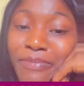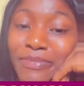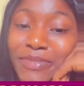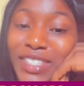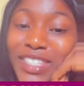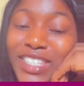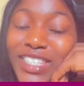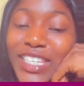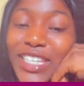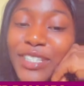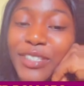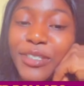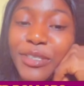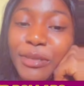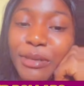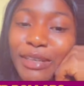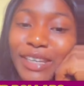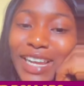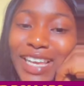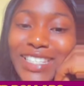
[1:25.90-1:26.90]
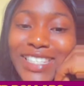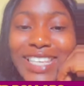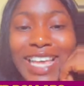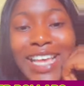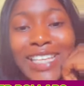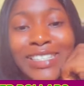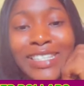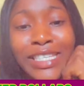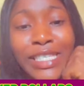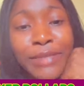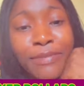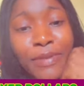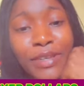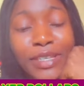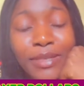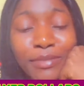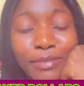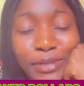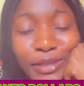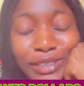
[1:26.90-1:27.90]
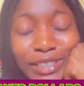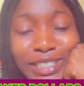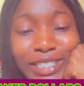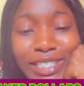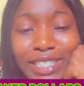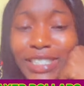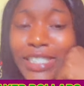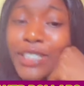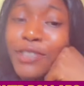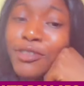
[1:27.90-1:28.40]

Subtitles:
See as they spend the money, see